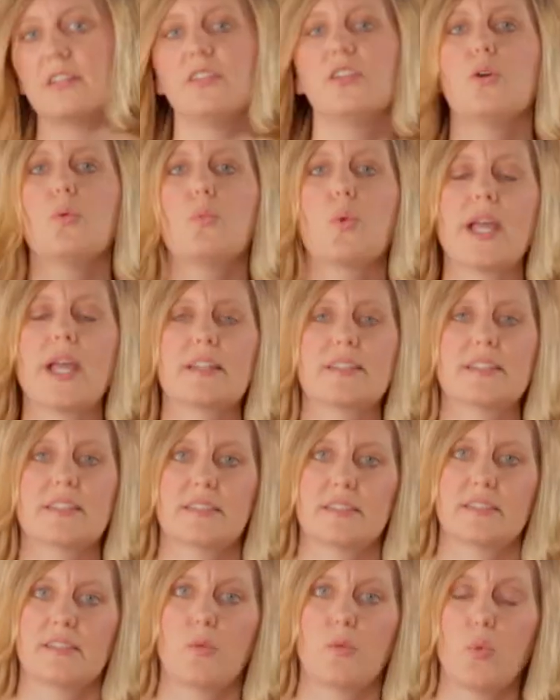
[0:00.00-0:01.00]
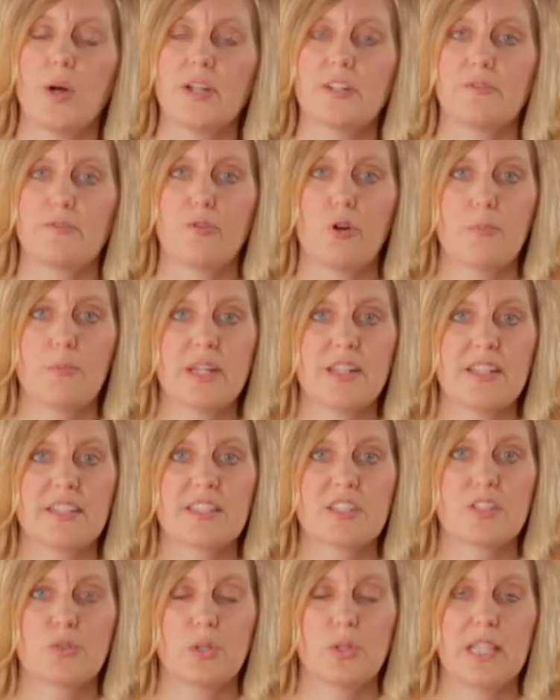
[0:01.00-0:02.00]
Then you'll wait 1 to 4
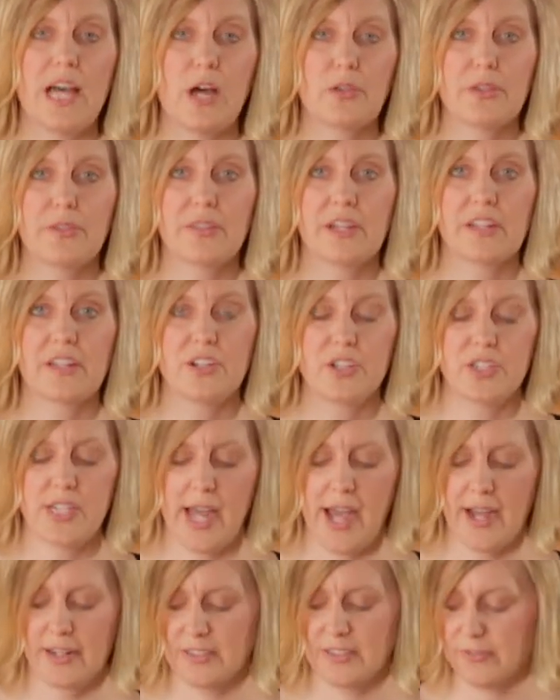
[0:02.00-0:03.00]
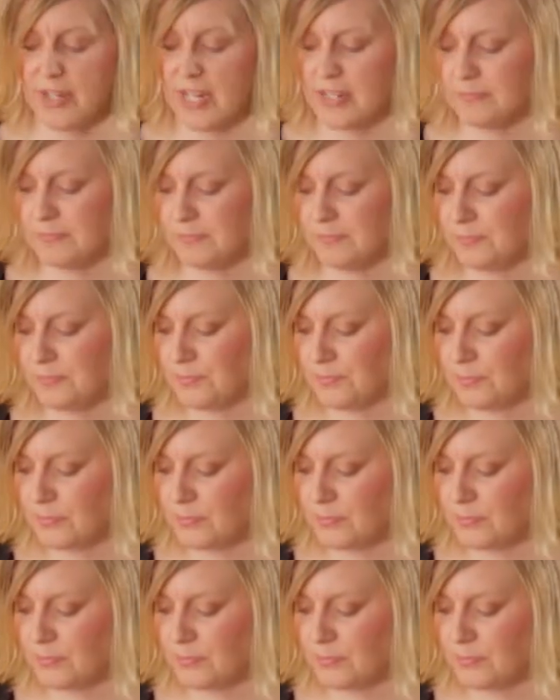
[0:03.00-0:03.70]
minutes to allow the thickener to activate.